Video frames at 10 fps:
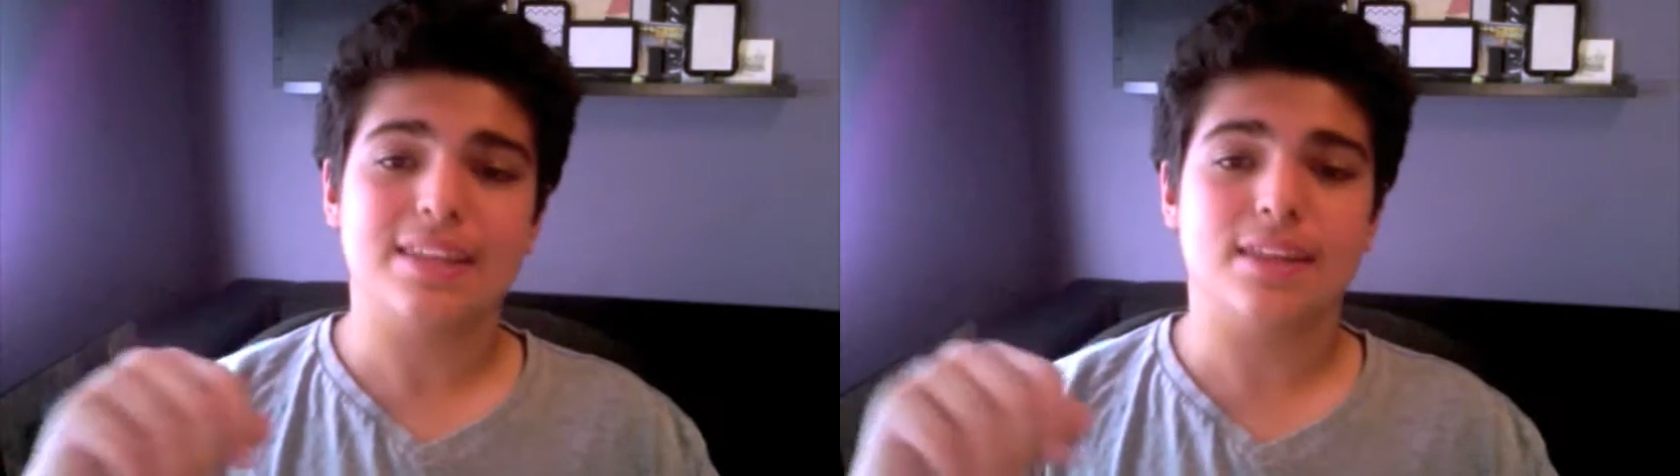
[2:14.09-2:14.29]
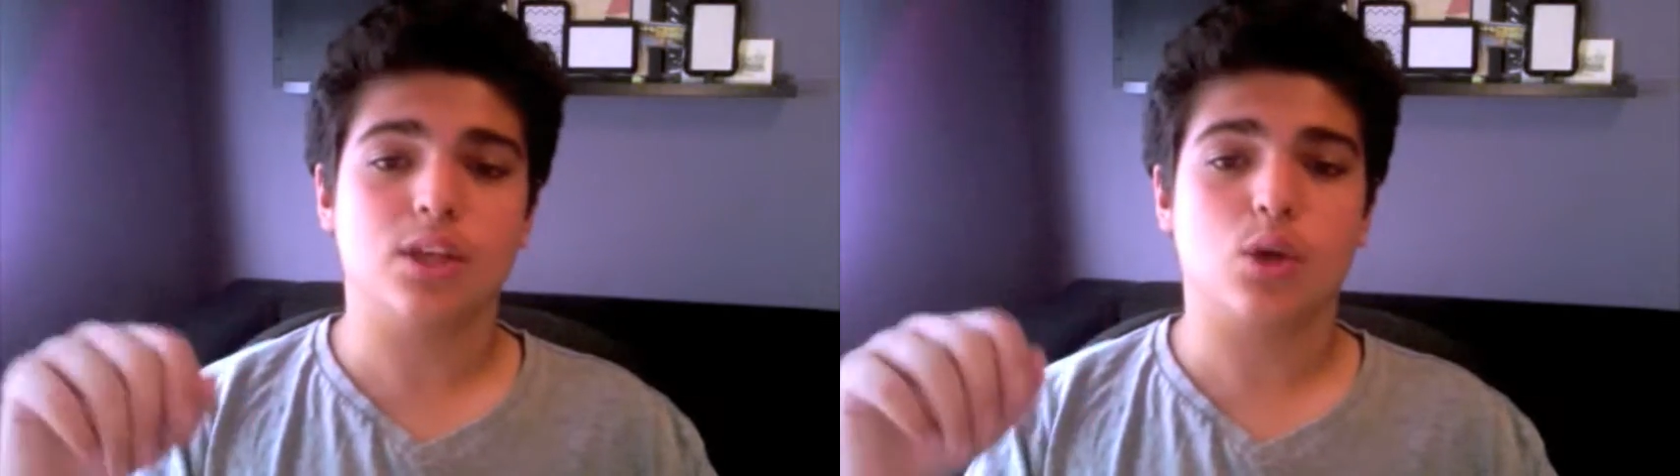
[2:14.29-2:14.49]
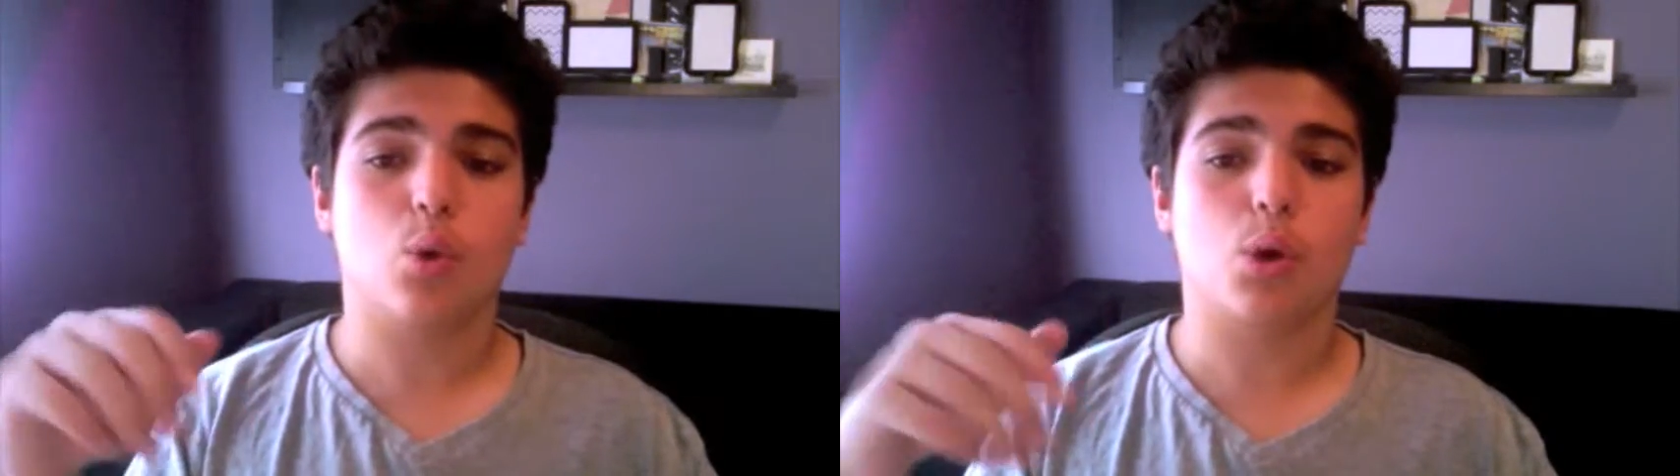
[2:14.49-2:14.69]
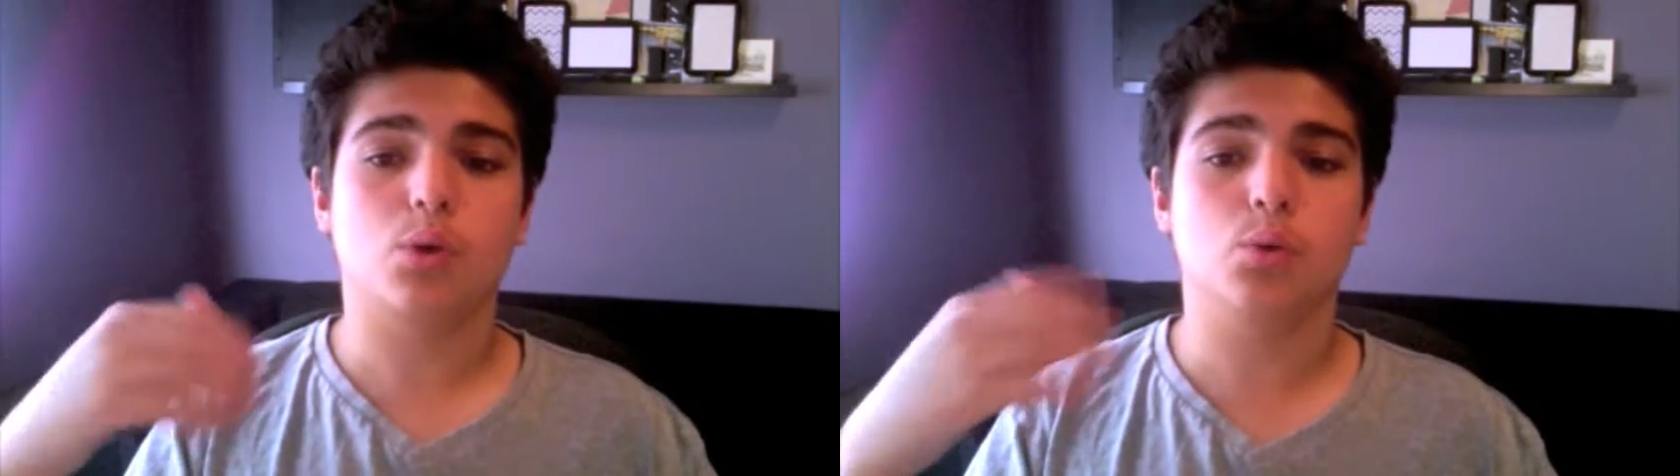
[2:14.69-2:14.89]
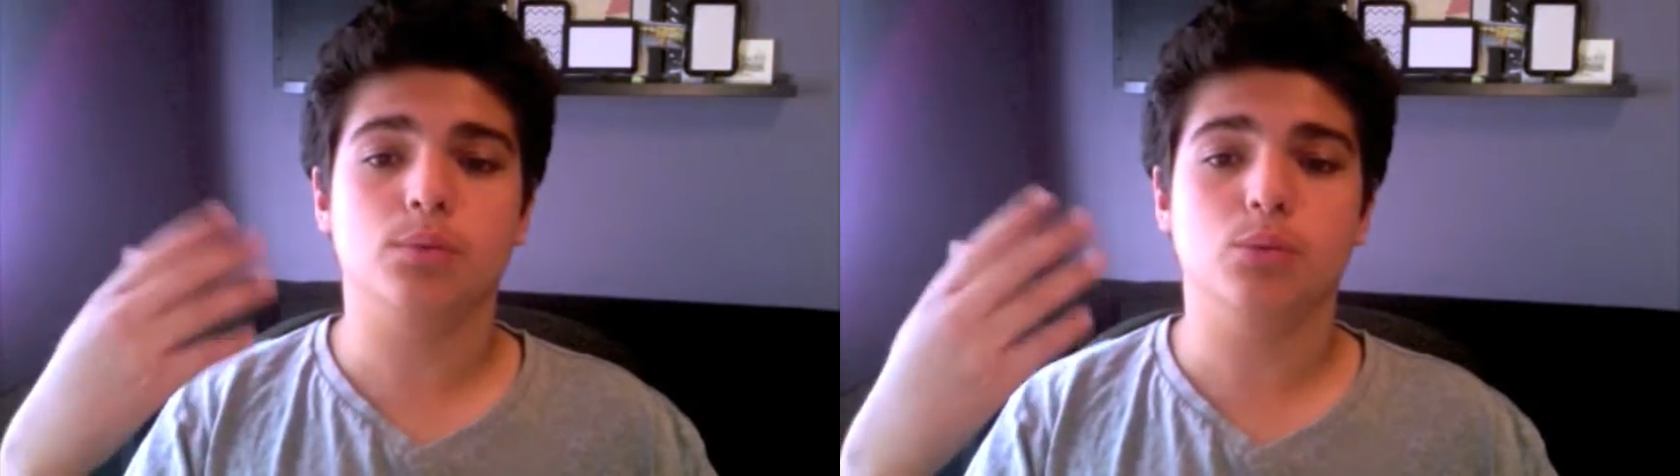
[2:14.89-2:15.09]
then the
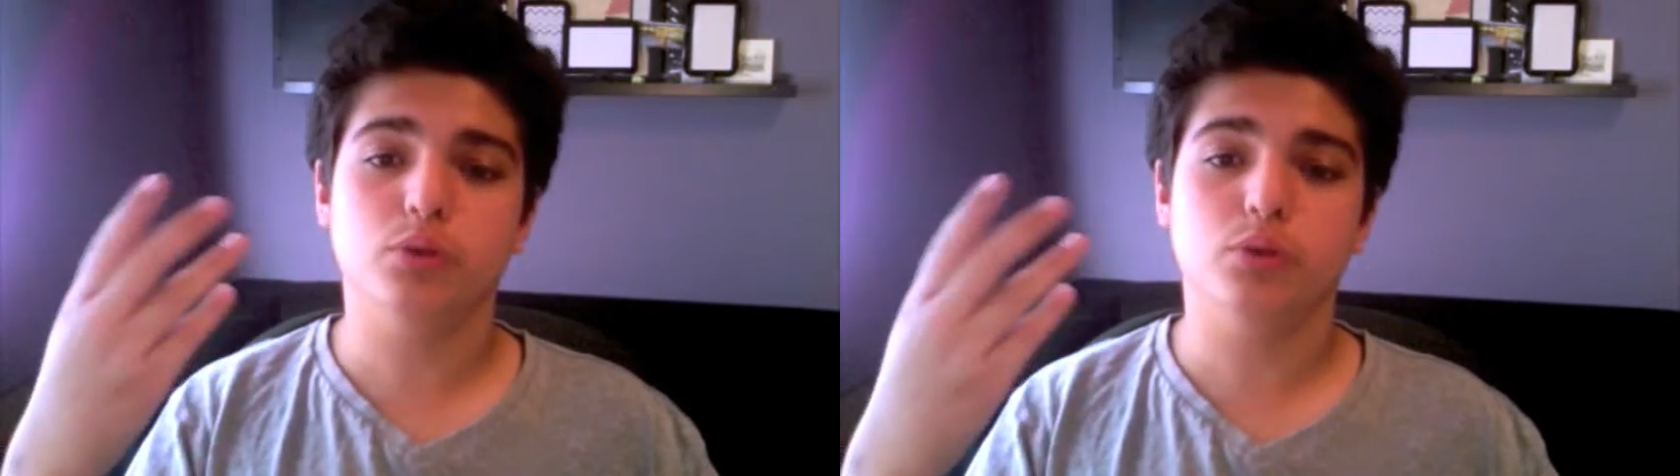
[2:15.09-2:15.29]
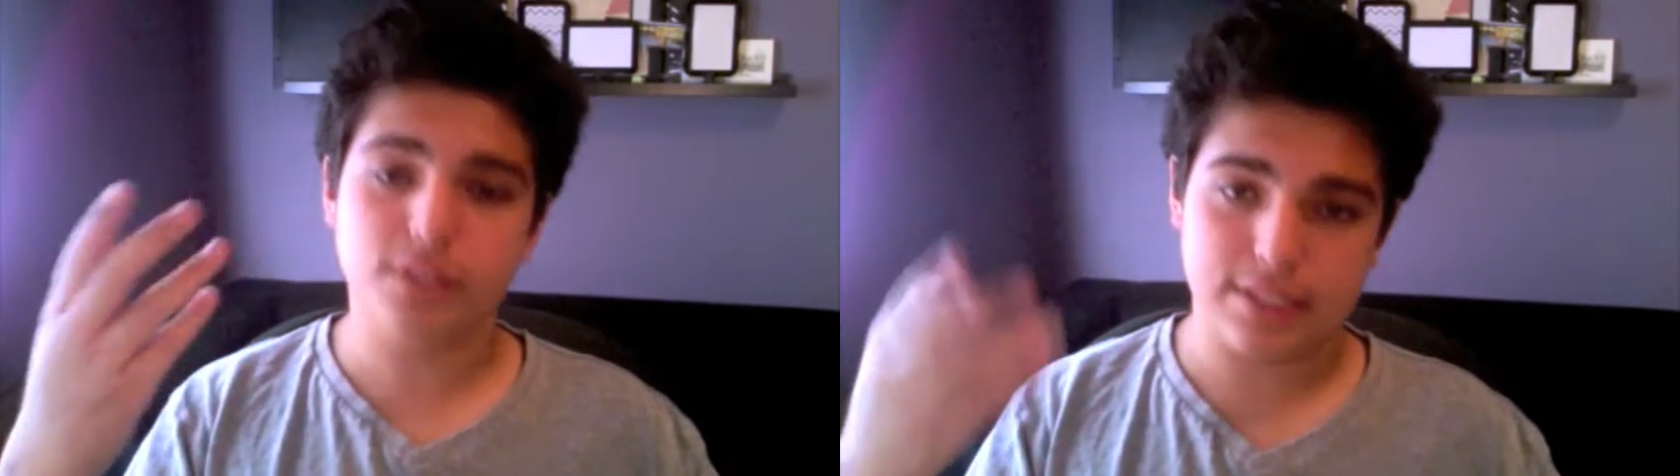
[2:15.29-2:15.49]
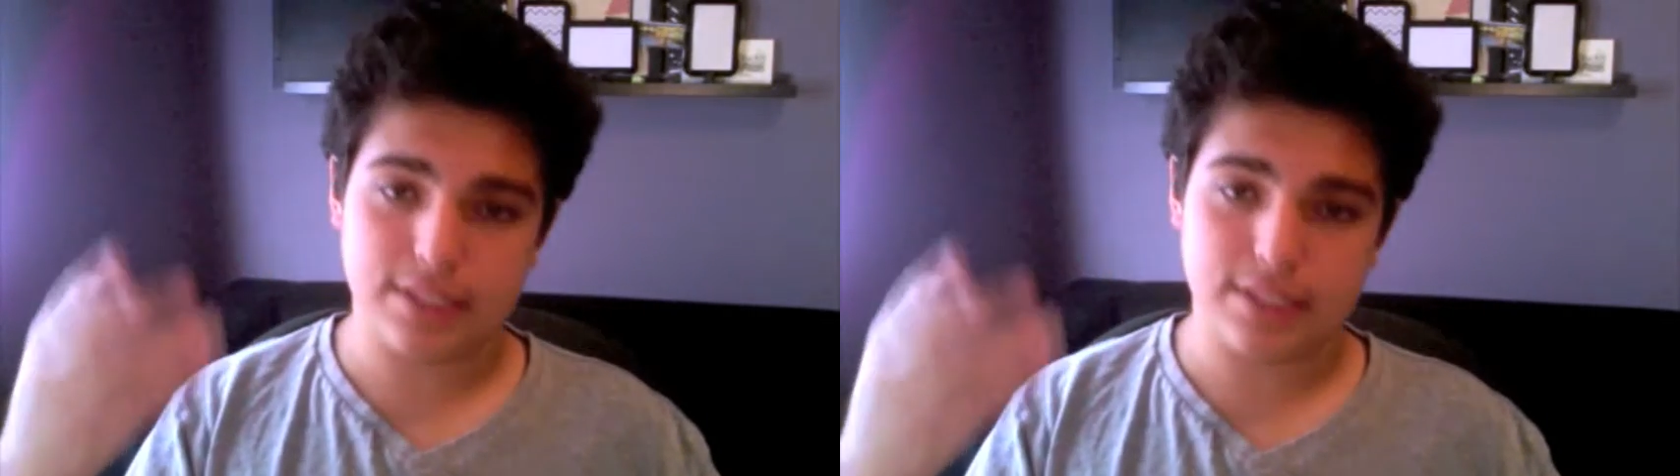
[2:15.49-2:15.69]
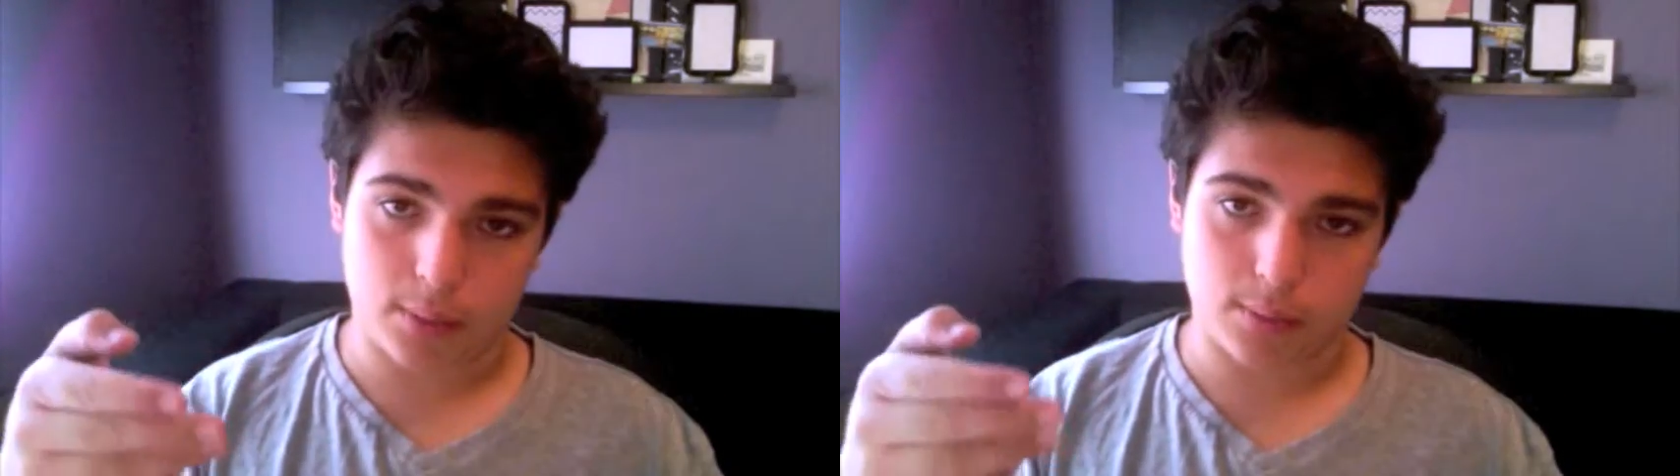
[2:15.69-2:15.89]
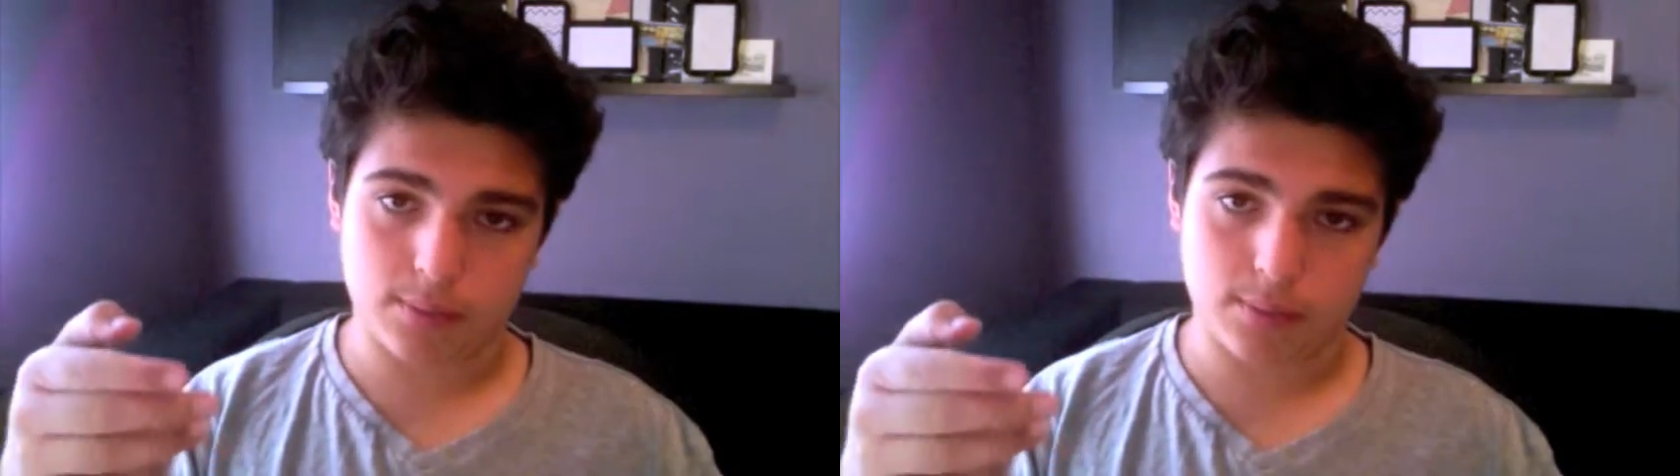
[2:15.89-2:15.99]
quark would move down.